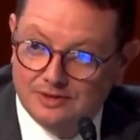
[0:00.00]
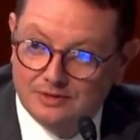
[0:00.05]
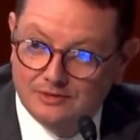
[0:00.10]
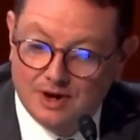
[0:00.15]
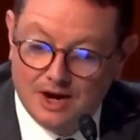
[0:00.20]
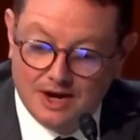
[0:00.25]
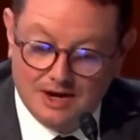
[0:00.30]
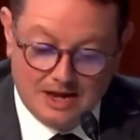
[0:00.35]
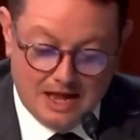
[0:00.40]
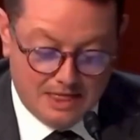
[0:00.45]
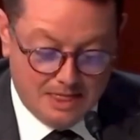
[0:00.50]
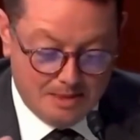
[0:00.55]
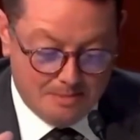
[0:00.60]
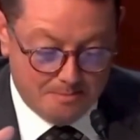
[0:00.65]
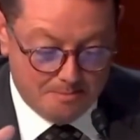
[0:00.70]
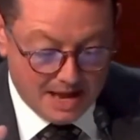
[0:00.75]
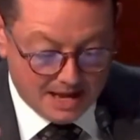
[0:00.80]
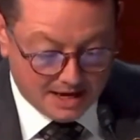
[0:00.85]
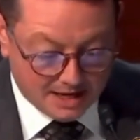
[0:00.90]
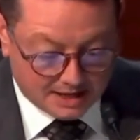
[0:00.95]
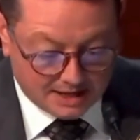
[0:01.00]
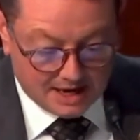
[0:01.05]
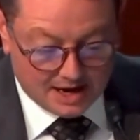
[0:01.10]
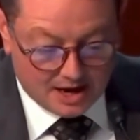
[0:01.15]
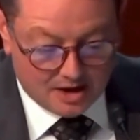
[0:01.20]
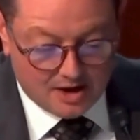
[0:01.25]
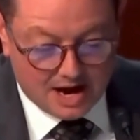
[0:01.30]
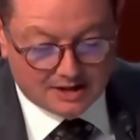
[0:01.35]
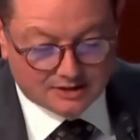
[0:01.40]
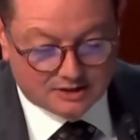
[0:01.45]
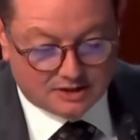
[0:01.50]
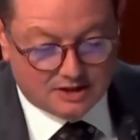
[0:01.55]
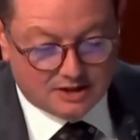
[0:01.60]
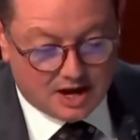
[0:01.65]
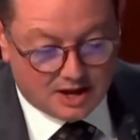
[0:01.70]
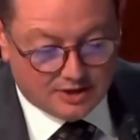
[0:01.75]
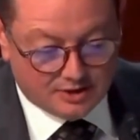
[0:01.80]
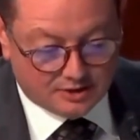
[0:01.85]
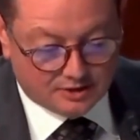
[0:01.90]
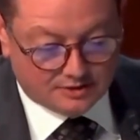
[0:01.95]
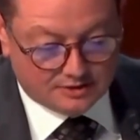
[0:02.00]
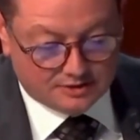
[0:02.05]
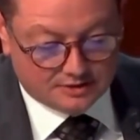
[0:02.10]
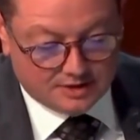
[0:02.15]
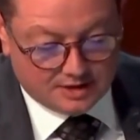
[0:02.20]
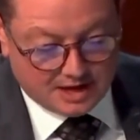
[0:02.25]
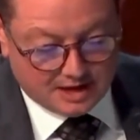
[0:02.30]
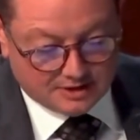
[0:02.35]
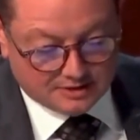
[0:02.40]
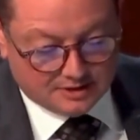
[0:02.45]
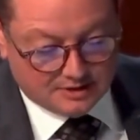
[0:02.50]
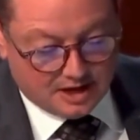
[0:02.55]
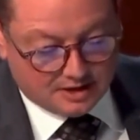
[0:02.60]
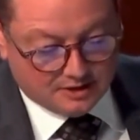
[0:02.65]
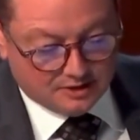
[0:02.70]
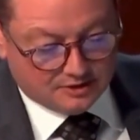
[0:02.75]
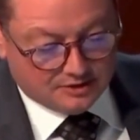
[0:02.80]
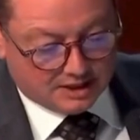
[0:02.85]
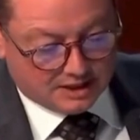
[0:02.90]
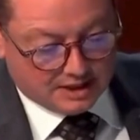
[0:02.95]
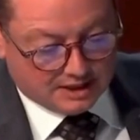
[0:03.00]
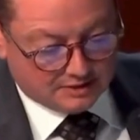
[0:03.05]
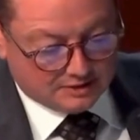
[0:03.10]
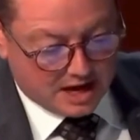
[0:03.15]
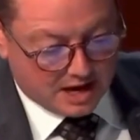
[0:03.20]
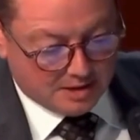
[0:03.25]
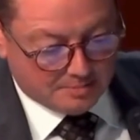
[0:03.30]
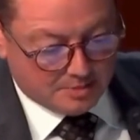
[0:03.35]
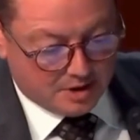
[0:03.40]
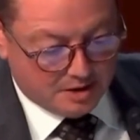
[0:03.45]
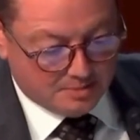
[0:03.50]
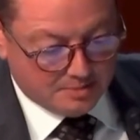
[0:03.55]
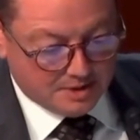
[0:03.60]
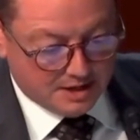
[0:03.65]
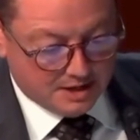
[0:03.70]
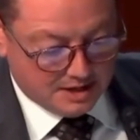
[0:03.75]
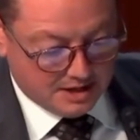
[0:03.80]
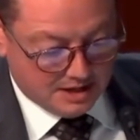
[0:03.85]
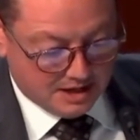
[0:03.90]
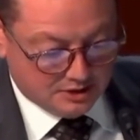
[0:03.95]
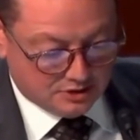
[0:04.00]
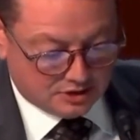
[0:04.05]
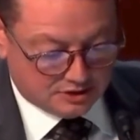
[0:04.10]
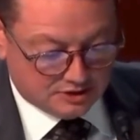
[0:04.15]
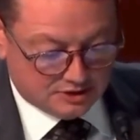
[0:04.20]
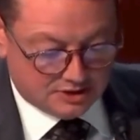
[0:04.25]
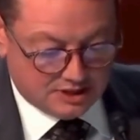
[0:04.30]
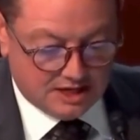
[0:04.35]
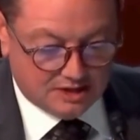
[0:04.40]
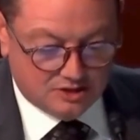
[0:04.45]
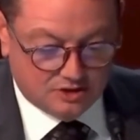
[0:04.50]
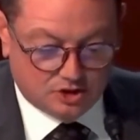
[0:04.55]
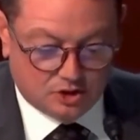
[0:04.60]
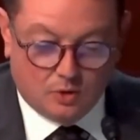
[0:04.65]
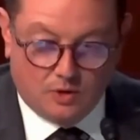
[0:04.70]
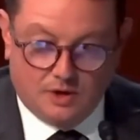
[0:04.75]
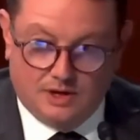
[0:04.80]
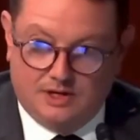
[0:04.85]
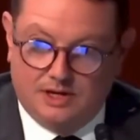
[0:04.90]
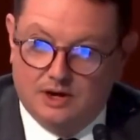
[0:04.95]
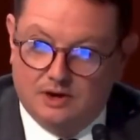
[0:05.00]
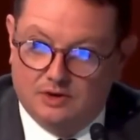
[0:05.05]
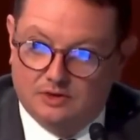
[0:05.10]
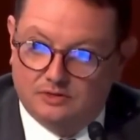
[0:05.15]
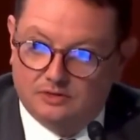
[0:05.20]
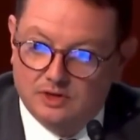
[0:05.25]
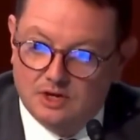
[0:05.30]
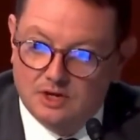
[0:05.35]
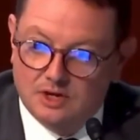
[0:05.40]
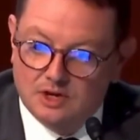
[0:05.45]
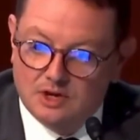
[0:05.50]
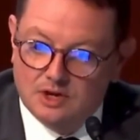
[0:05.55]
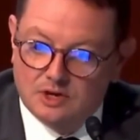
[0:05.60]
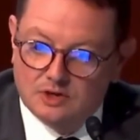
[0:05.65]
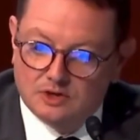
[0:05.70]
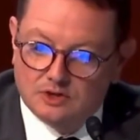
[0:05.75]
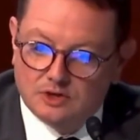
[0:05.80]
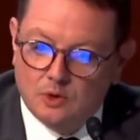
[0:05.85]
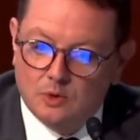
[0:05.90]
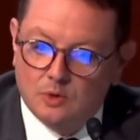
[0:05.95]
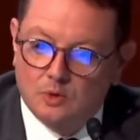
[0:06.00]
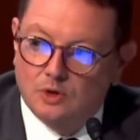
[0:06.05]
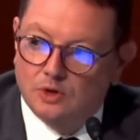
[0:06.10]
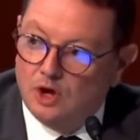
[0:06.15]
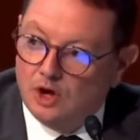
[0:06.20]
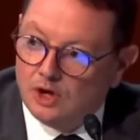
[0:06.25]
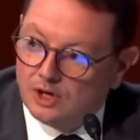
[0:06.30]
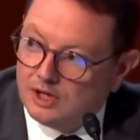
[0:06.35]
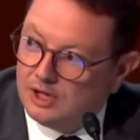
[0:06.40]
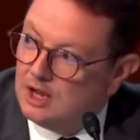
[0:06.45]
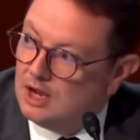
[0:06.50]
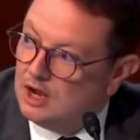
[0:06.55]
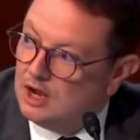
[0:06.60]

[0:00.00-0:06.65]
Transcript: right? And the Medicare has another ticking time bomb in just 10 short years. So look,